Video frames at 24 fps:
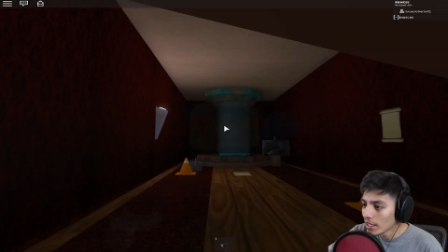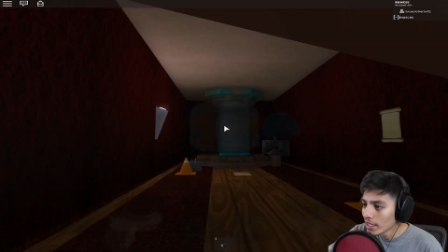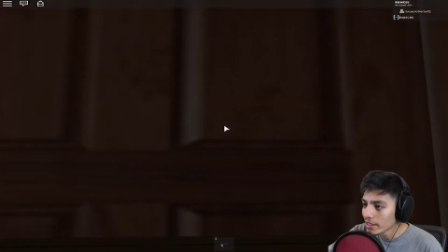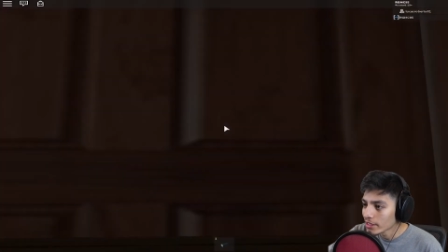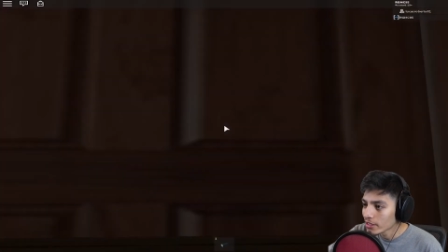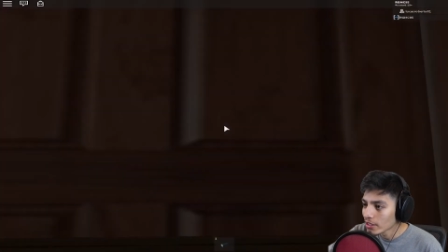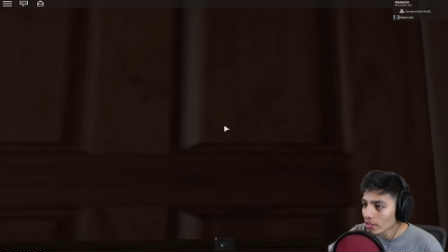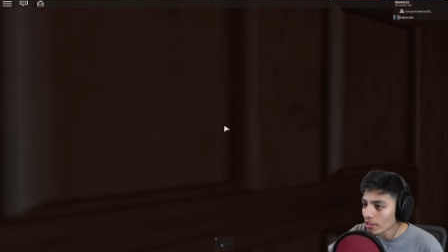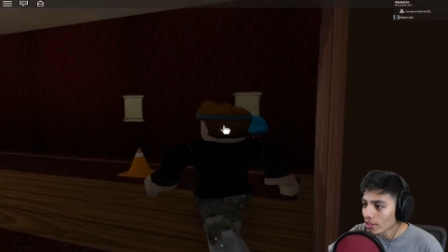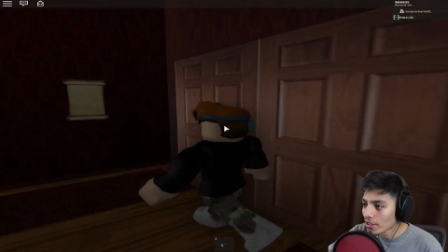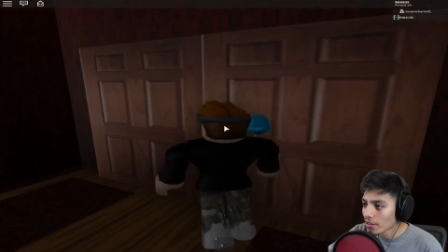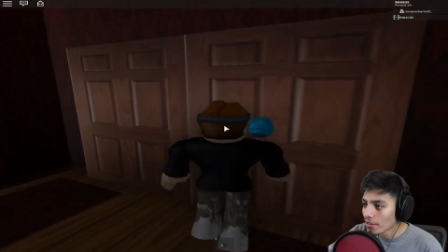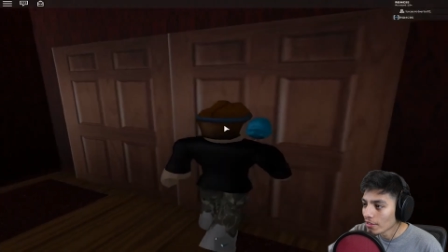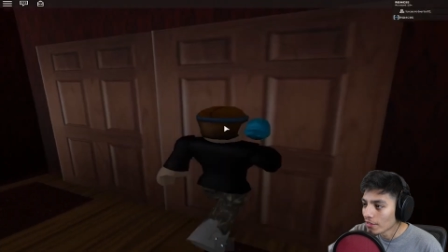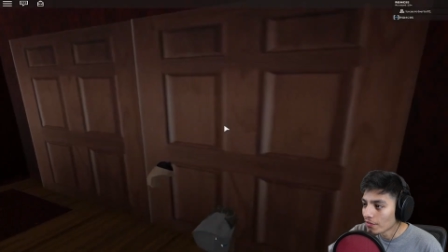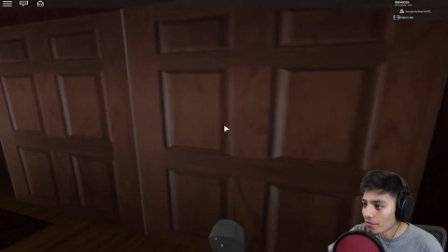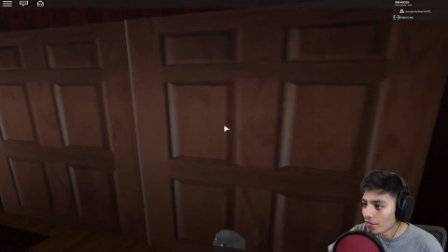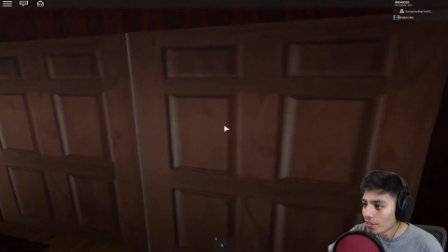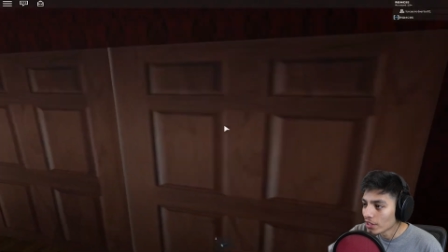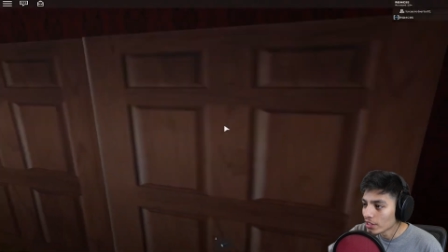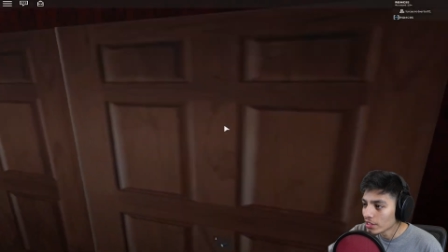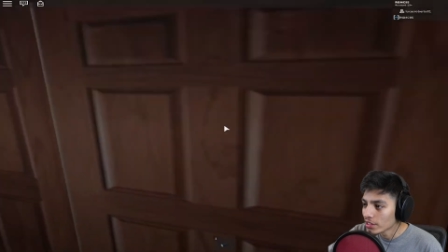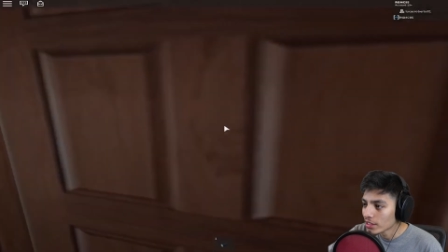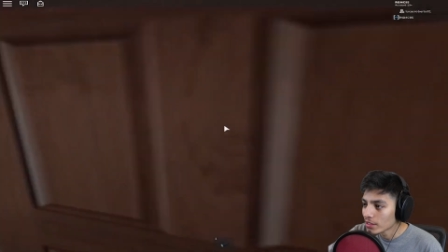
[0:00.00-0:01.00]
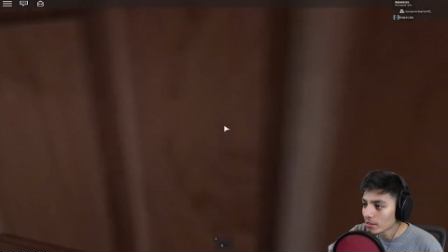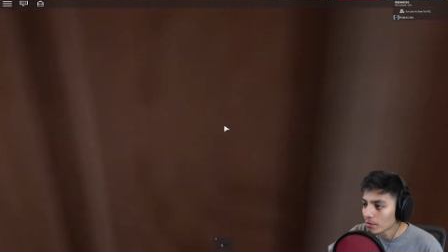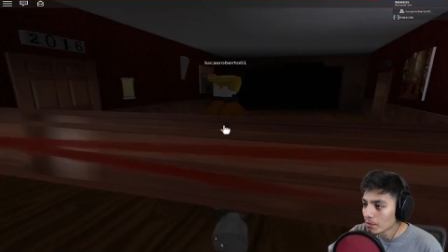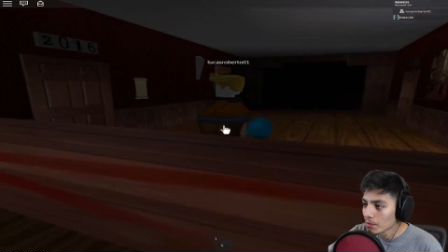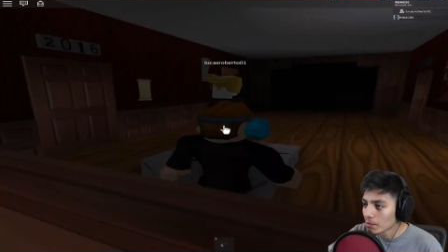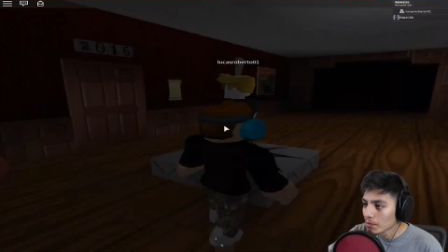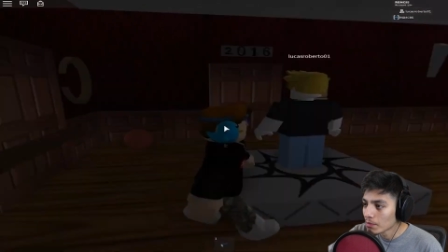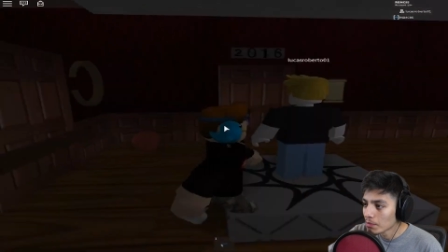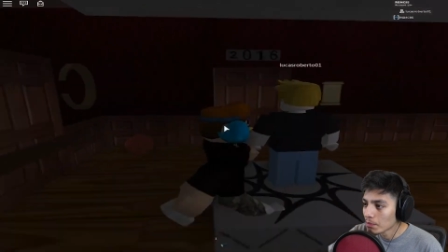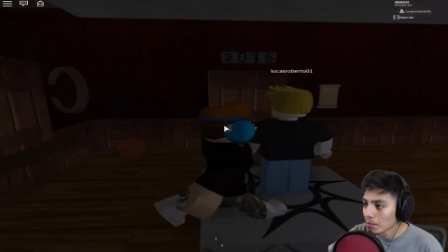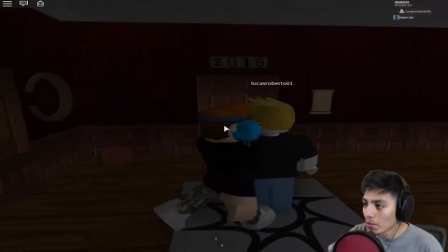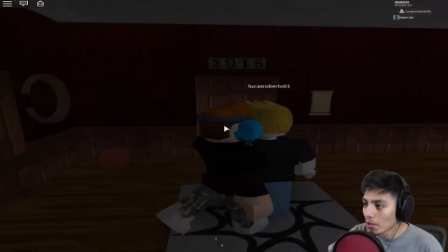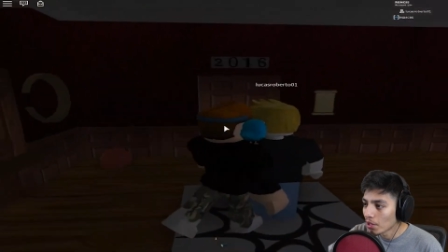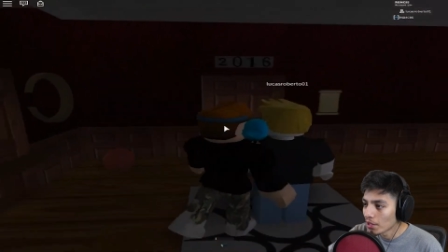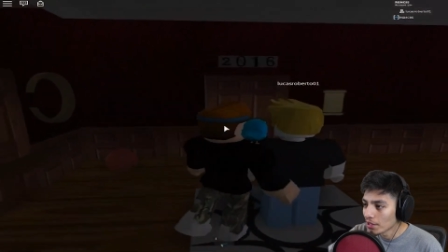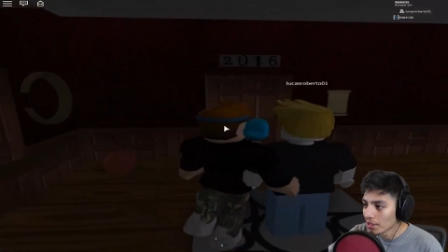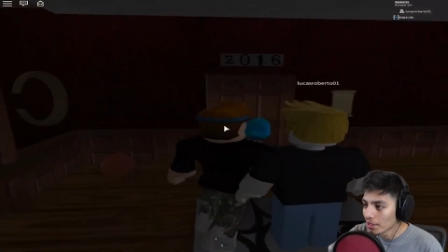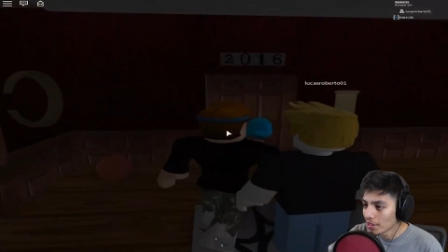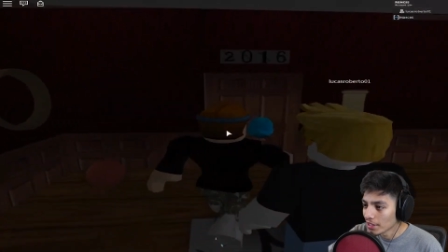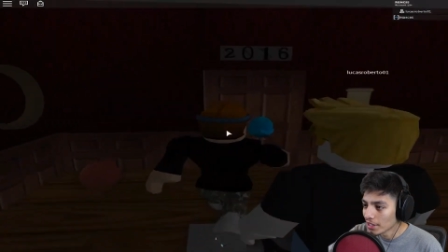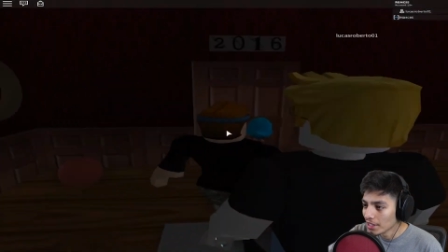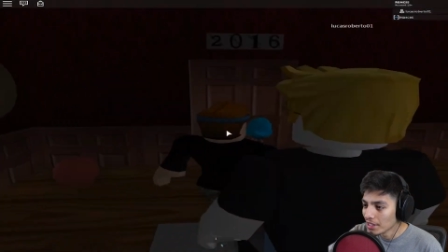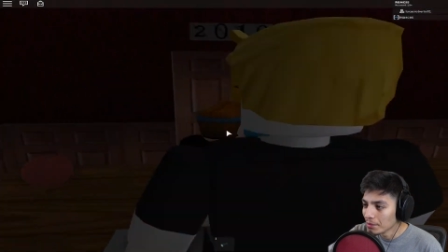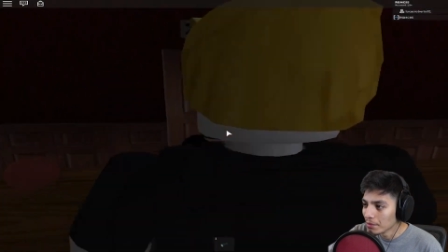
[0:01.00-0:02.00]
that's to go to the first part
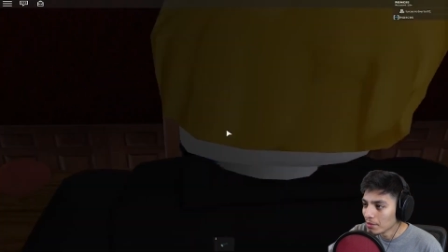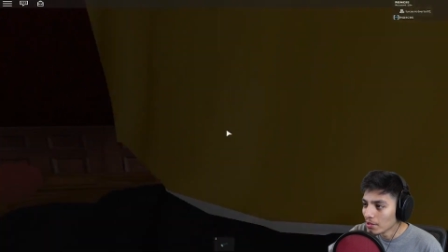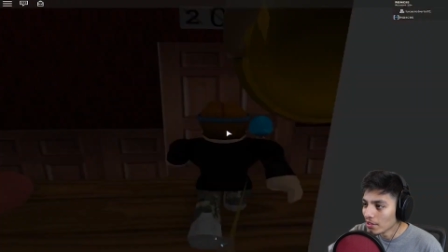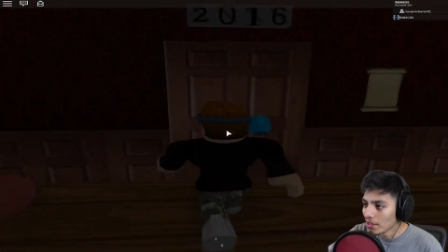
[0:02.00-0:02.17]
of the game.